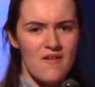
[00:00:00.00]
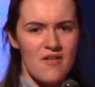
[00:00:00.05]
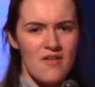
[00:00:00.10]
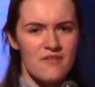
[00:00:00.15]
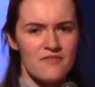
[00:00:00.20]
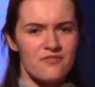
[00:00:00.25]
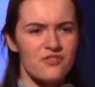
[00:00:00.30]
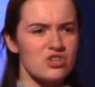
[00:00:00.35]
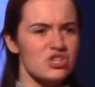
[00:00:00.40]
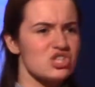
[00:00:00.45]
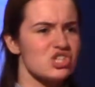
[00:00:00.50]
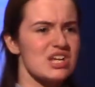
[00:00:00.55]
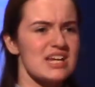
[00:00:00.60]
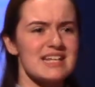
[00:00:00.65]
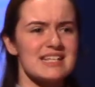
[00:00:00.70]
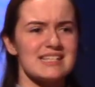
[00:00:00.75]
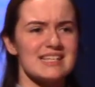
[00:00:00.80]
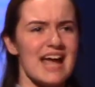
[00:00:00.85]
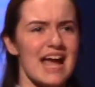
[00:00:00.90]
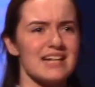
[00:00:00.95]
for she
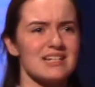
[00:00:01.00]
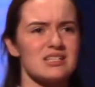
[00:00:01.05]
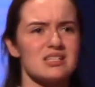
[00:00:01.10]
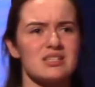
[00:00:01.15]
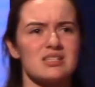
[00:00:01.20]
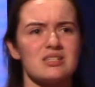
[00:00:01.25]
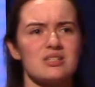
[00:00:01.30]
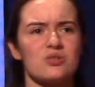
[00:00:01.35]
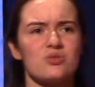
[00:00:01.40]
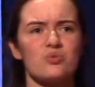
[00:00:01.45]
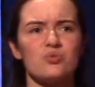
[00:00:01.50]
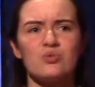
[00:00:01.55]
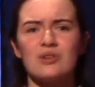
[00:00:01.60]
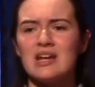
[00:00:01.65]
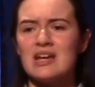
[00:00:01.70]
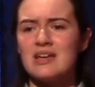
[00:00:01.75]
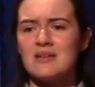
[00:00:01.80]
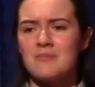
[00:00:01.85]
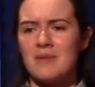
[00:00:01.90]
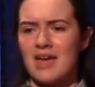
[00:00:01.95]
sat
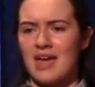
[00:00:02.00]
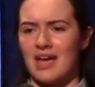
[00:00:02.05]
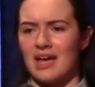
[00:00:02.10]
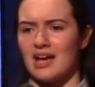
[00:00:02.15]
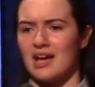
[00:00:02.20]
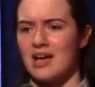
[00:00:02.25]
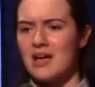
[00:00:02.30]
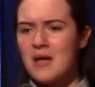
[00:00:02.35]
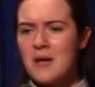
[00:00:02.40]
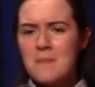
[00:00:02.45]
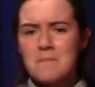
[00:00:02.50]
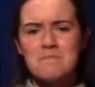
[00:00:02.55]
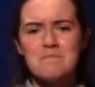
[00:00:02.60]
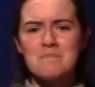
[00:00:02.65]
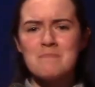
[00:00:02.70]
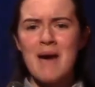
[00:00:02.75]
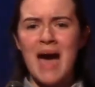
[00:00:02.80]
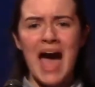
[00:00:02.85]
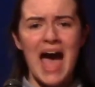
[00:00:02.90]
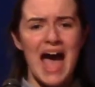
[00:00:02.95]

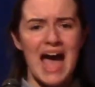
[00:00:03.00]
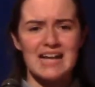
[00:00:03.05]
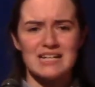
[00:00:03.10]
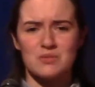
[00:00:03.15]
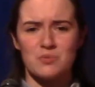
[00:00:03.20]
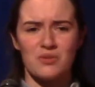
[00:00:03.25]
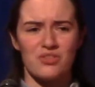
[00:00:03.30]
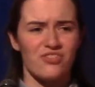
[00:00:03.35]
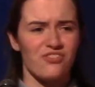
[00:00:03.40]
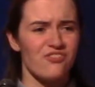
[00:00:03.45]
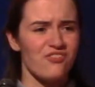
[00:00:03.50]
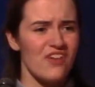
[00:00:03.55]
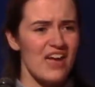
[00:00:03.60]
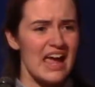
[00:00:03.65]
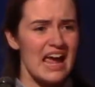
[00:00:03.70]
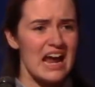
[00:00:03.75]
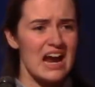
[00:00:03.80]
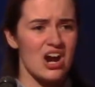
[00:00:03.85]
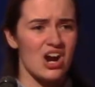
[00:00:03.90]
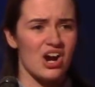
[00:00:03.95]
screaming, mad with
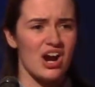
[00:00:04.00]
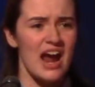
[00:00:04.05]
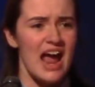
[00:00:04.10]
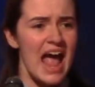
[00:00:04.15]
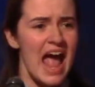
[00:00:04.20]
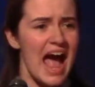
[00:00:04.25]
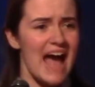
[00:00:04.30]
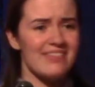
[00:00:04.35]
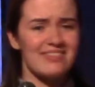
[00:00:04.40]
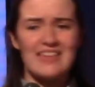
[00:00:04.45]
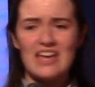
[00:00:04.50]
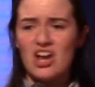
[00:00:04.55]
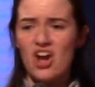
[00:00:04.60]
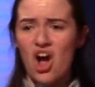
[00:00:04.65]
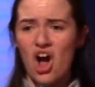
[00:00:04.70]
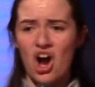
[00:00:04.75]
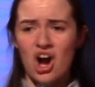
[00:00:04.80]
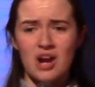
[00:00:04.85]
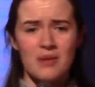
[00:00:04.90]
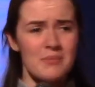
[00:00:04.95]
fear, at the
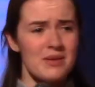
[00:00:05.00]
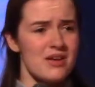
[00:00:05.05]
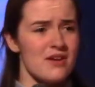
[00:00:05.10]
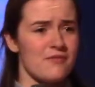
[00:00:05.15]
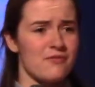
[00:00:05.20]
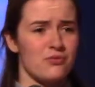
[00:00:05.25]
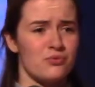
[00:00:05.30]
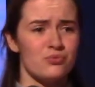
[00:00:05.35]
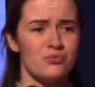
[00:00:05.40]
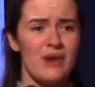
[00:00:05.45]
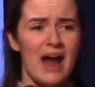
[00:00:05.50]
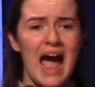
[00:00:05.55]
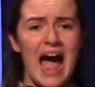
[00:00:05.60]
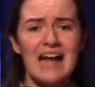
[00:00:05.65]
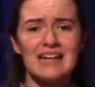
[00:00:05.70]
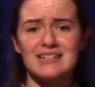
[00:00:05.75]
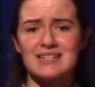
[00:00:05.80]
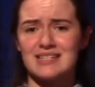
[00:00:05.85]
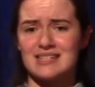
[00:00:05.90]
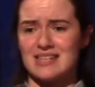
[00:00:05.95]
army of
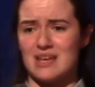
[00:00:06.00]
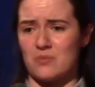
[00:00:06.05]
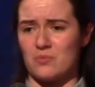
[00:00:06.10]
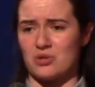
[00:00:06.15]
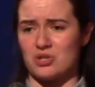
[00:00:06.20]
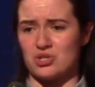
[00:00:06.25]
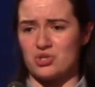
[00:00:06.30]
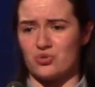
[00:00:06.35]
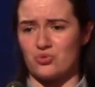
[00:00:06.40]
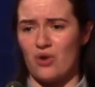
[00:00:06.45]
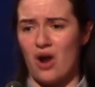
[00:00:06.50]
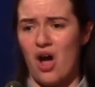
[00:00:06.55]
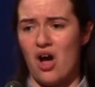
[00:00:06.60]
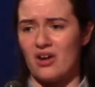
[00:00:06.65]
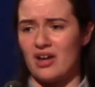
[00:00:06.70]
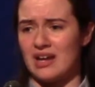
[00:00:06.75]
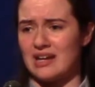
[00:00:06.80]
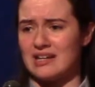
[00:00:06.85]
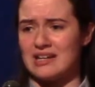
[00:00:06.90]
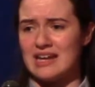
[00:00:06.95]
rats that were
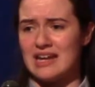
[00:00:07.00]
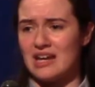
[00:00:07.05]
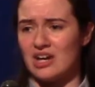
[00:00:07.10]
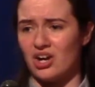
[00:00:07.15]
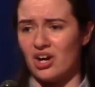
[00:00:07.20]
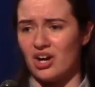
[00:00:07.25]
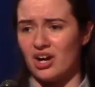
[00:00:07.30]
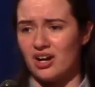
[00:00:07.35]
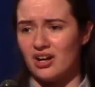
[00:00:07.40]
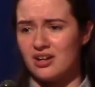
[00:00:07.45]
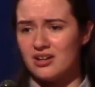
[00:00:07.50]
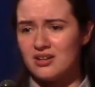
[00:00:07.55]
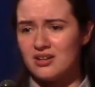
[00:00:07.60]
drawing near.